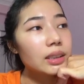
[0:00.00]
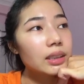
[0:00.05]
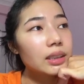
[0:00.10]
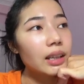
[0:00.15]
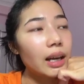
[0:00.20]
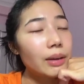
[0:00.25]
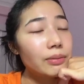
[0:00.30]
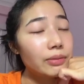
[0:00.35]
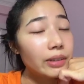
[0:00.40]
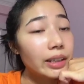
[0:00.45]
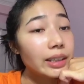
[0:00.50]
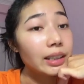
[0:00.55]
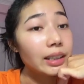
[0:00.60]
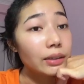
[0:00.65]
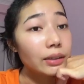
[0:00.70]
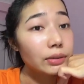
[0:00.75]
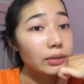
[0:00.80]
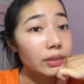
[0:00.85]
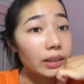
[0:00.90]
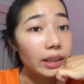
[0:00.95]
I'm very
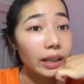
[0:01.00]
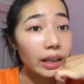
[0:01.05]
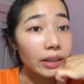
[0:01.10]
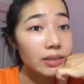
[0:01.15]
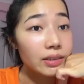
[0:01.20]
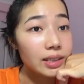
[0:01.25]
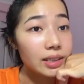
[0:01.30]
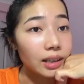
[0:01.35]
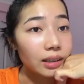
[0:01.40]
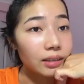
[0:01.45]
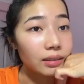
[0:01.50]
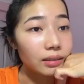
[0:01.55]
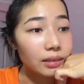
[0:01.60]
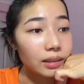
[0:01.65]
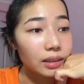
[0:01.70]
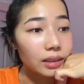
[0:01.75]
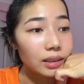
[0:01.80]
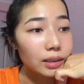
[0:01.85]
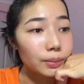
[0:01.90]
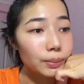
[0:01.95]
thankful for the end result.
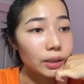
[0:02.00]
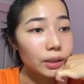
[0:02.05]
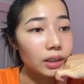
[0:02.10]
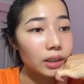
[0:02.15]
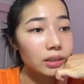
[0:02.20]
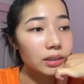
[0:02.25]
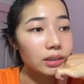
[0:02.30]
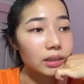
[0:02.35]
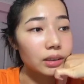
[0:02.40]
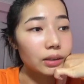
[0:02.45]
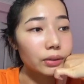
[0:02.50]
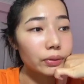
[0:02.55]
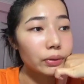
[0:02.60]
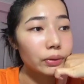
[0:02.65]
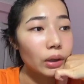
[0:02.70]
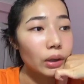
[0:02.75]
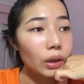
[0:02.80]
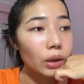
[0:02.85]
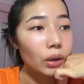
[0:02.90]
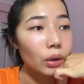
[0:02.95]
It's because of
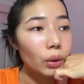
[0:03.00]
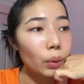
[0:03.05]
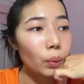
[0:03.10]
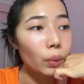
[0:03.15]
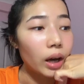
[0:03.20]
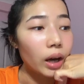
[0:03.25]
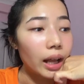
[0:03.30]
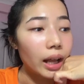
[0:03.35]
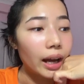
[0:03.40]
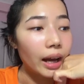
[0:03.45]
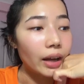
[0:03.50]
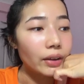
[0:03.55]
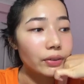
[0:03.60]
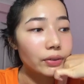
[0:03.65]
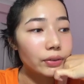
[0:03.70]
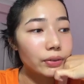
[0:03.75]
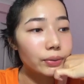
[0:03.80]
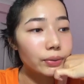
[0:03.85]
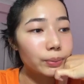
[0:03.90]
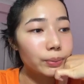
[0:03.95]
what
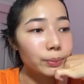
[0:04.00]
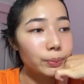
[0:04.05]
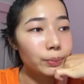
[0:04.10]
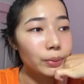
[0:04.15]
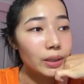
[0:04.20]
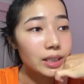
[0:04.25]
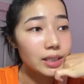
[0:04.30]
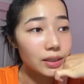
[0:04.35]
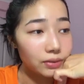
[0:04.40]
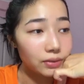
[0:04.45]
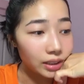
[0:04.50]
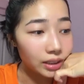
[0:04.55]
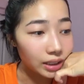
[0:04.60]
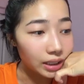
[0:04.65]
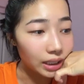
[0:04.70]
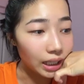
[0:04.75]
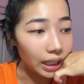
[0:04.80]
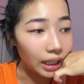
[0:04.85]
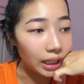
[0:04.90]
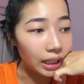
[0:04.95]
I've
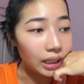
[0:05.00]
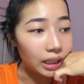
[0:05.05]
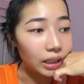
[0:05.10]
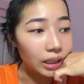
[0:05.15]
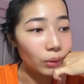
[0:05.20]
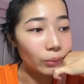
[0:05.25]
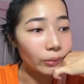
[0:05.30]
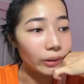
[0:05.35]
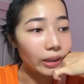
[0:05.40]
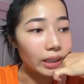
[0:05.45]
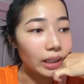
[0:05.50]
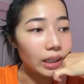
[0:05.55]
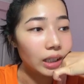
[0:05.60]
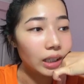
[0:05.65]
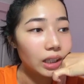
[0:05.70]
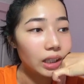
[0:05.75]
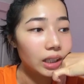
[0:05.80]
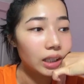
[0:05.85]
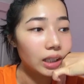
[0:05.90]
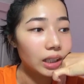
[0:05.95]
persevered and what
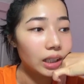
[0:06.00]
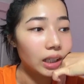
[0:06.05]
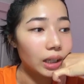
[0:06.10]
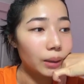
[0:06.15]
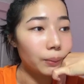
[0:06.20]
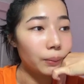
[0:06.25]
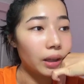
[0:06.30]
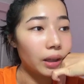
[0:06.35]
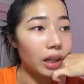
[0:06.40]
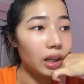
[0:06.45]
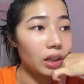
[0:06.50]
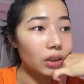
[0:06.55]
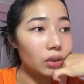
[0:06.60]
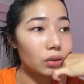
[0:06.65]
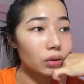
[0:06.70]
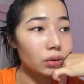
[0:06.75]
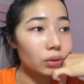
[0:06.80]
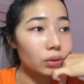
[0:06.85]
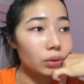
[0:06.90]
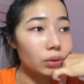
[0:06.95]
I
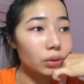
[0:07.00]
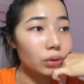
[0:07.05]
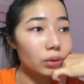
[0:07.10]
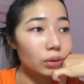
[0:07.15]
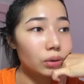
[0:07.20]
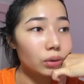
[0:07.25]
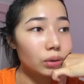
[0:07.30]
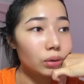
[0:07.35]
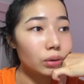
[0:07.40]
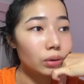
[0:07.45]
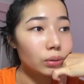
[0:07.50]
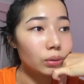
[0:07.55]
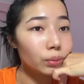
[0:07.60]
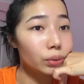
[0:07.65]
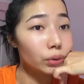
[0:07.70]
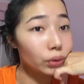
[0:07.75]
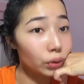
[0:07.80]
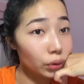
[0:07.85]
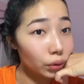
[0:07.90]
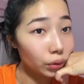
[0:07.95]
managed to
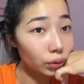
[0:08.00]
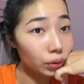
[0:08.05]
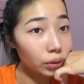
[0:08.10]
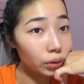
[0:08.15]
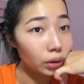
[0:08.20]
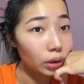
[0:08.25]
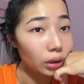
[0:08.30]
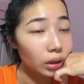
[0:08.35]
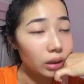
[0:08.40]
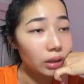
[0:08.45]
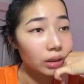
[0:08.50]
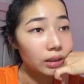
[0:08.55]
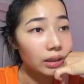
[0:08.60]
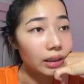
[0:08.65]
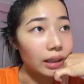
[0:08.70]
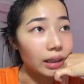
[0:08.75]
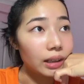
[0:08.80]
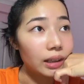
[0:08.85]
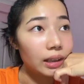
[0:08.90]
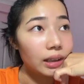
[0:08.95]
pull through
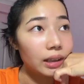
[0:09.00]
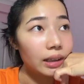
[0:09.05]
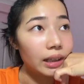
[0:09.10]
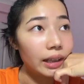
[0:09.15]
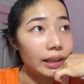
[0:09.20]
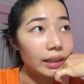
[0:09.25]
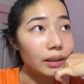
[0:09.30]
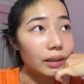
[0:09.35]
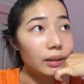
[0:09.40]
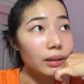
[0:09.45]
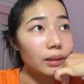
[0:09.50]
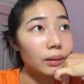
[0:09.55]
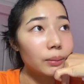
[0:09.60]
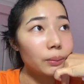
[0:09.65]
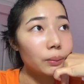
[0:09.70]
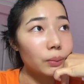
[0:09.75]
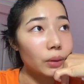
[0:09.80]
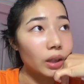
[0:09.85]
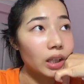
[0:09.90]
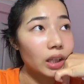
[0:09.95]
that landed
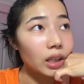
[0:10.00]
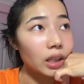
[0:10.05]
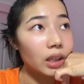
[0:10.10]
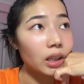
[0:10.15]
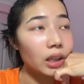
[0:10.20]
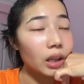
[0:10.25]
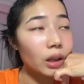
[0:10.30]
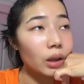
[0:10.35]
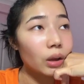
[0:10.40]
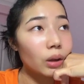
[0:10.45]
me